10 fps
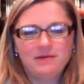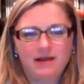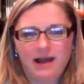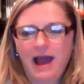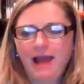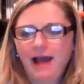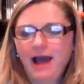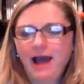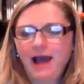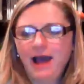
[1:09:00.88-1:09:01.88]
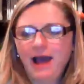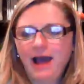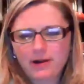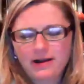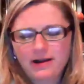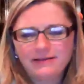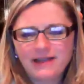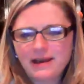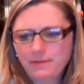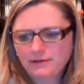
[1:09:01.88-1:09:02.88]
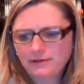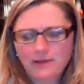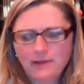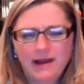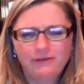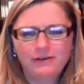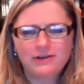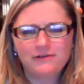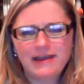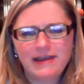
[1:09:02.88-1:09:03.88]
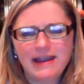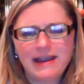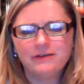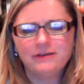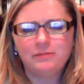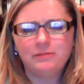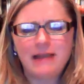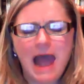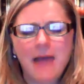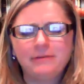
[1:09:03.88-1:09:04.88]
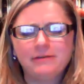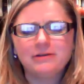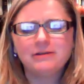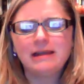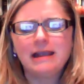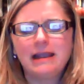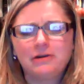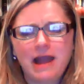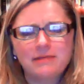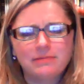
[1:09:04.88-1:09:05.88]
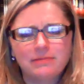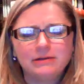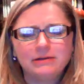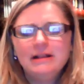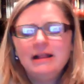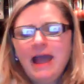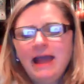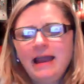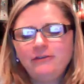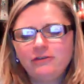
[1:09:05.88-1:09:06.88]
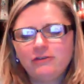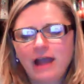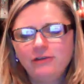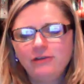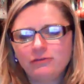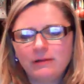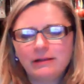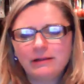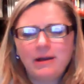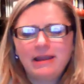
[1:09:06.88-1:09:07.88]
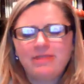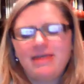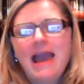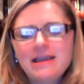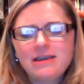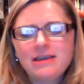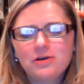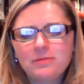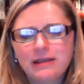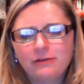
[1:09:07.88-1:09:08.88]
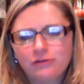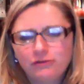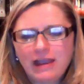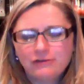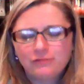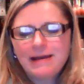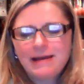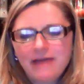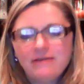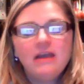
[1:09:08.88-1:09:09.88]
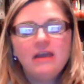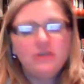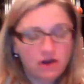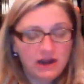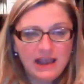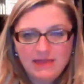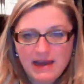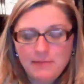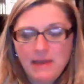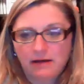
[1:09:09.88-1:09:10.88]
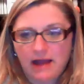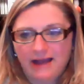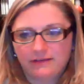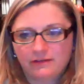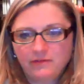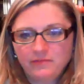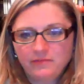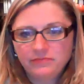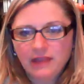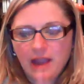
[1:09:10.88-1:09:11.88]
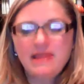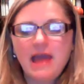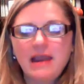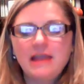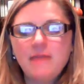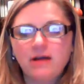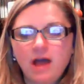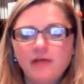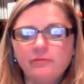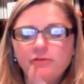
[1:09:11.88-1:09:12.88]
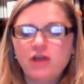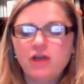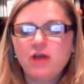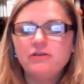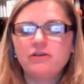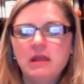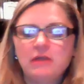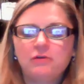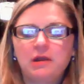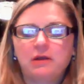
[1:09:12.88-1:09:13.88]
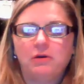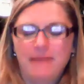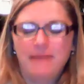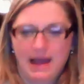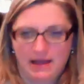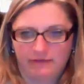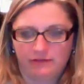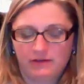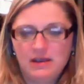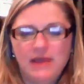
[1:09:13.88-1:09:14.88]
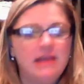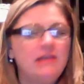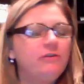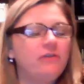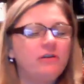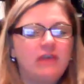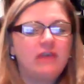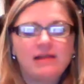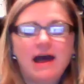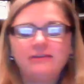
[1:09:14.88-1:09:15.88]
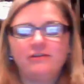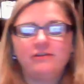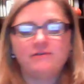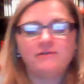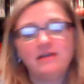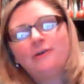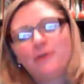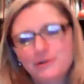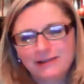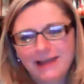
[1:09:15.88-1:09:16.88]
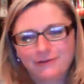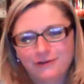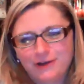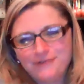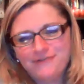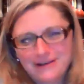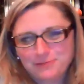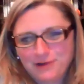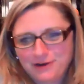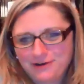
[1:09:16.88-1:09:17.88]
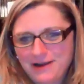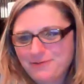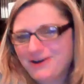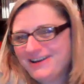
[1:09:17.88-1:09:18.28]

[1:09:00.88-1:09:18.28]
I love you, Bert. I stayed up all night watching your videos. It's been absolutely incredible. And I just really want to thank you because you've changed my life. You're going to get that email, guys. And when that email comes, you know that you're hitting critical mass. And then you start to get lots of stuff. And then they call you a legend on Facebook, right, Bert?